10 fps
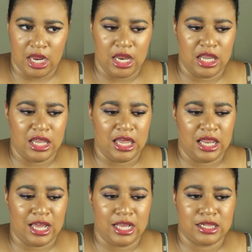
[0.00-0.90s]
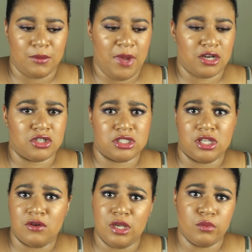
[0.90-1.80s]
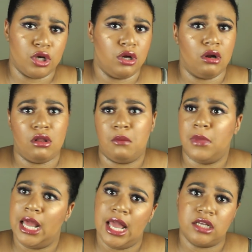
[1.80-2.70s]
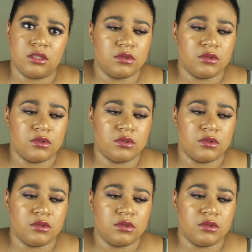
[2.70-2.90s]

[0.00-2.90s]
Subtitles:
and then like the managers low-key put a girl on blast.